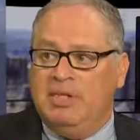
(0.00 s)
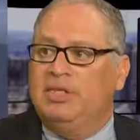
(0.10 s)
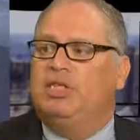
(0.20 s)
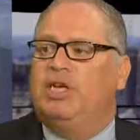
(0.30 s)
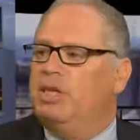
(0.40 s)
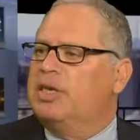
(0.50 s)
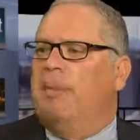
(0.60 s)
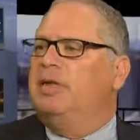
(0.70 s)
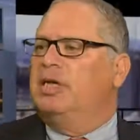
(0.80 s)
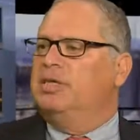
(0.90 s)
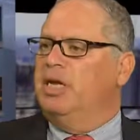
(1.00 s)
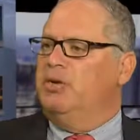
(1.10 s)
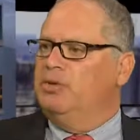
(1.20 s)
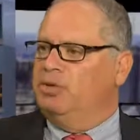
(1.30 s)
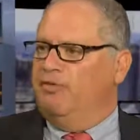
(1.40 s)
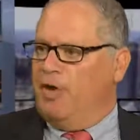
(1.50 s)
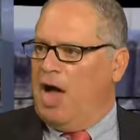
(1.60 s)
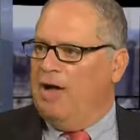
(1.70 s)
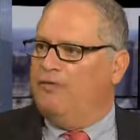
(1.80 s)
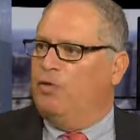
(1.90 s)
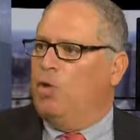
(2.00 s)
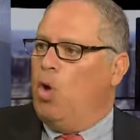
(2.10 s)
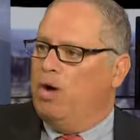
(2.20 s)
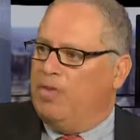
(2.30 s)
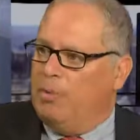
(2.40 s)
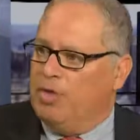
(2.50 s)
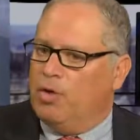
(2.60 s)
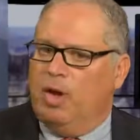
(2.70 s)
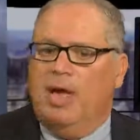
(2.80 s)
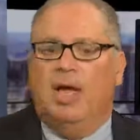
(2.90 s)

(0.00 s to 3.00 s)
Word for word: means these shale companies continue to survive oh, for ah, longer than we thought.